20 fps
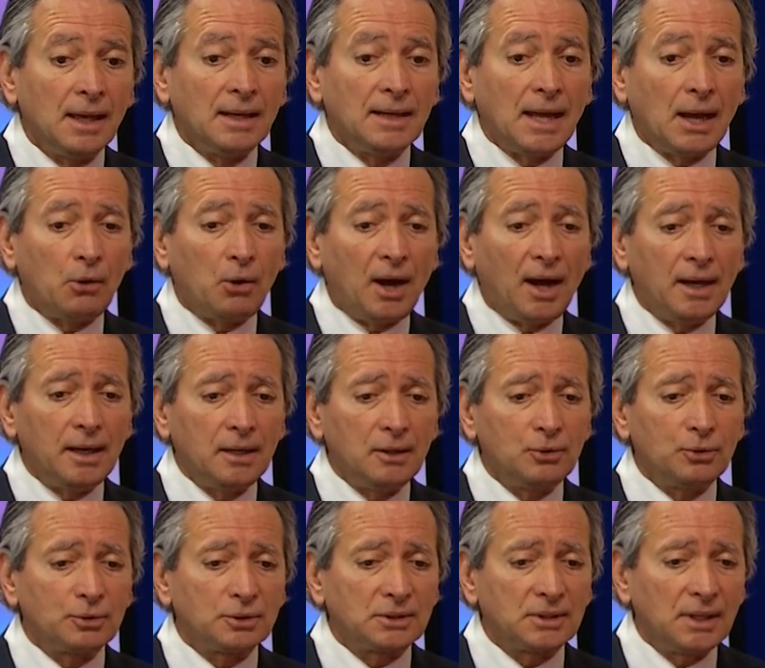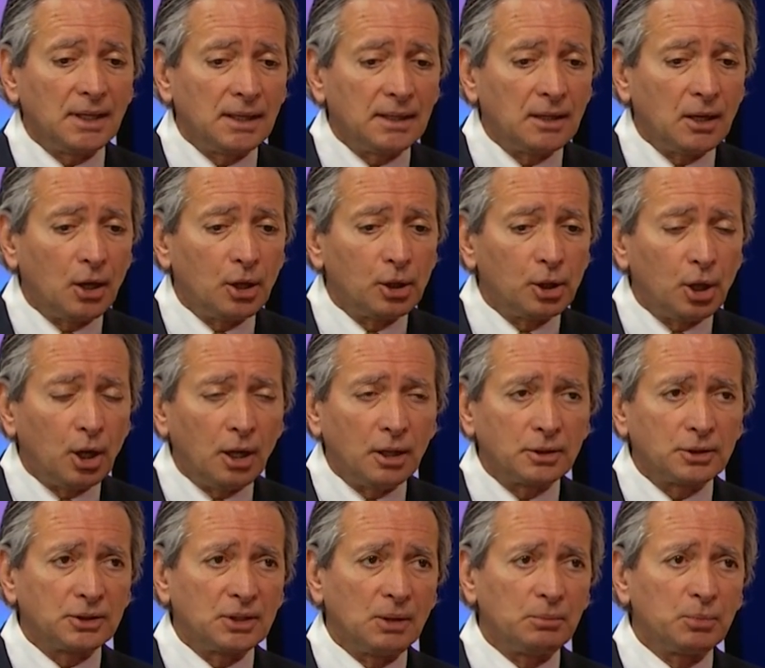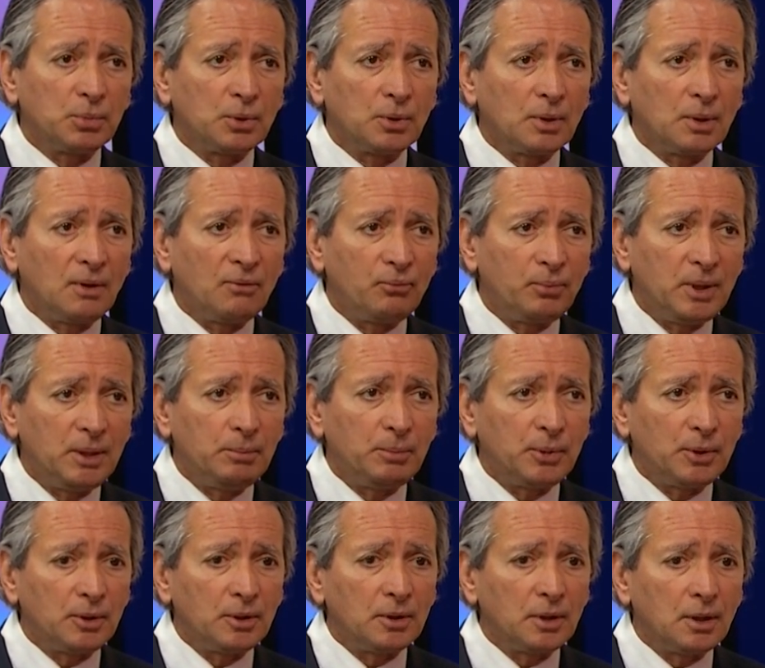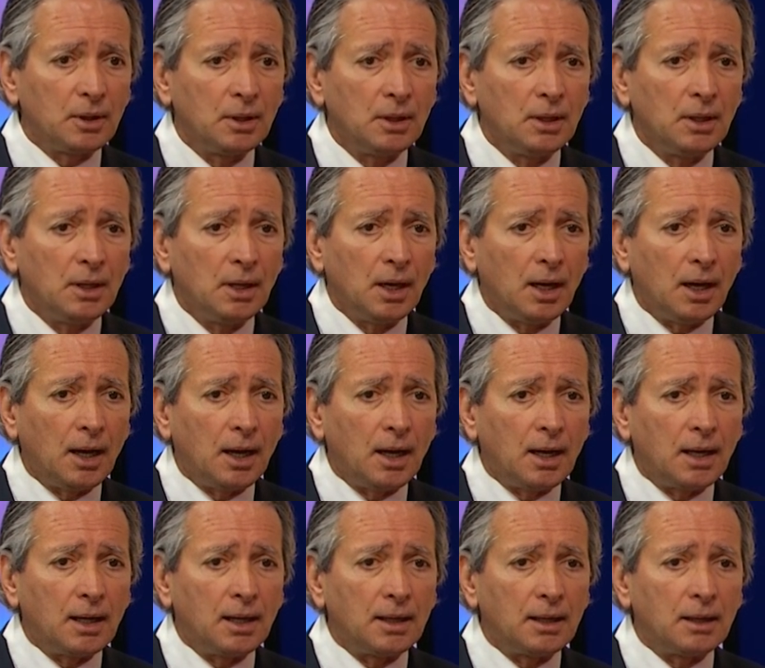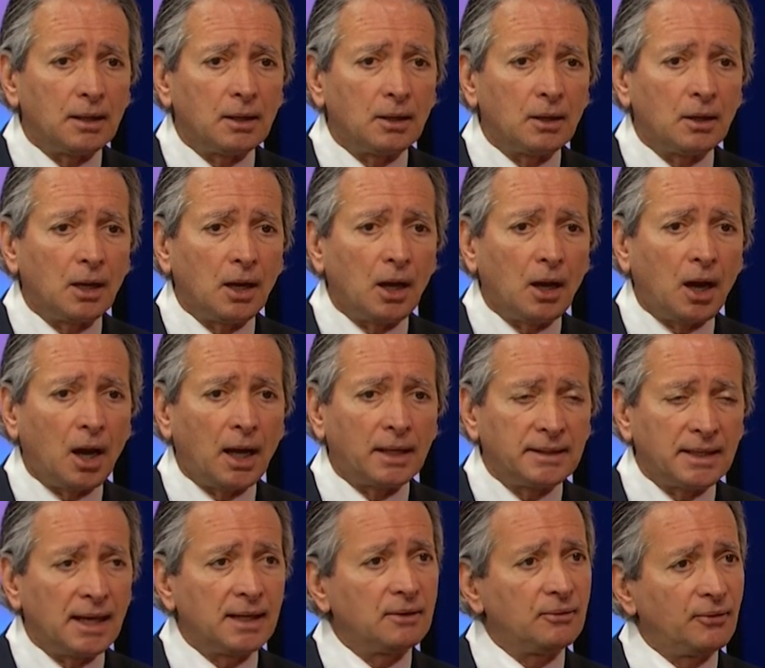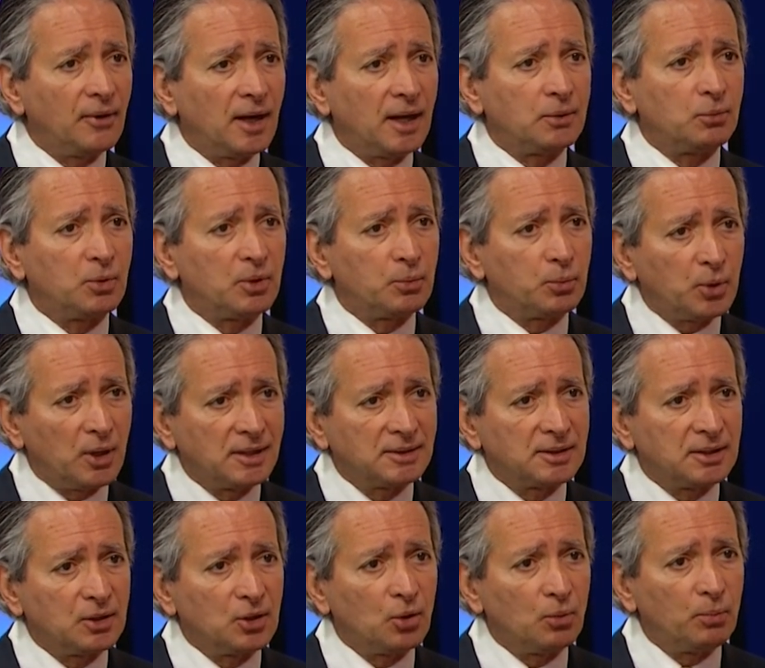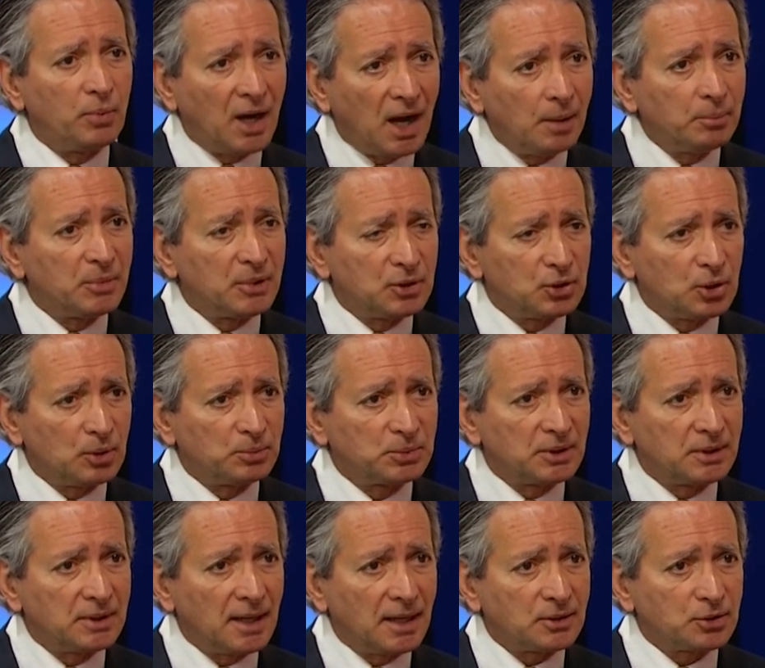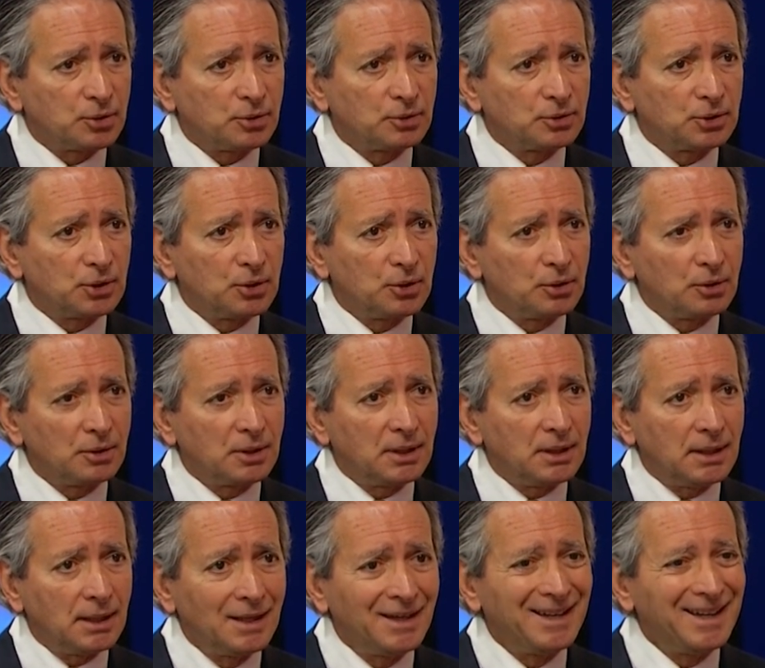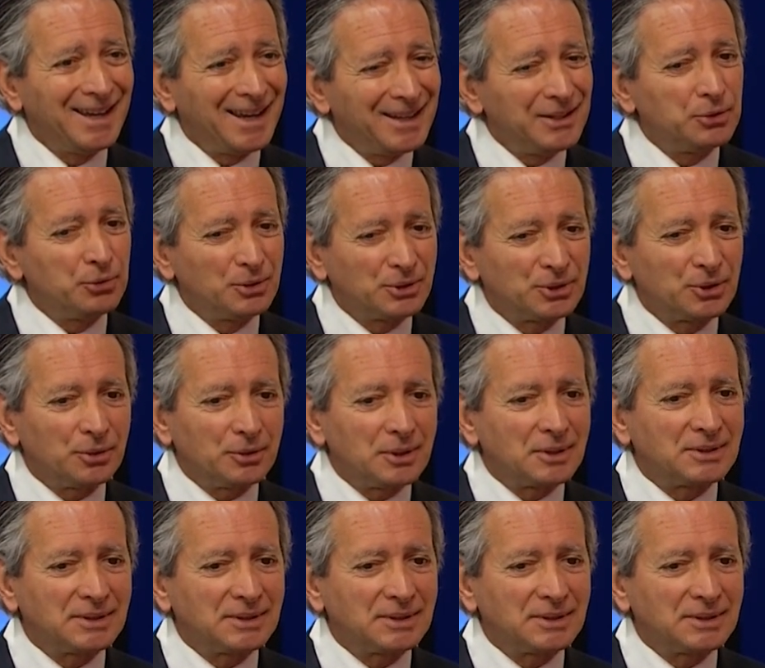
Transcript: Now, I understand a large number of people uh, identified with President Obama in terms of national security, and to a certain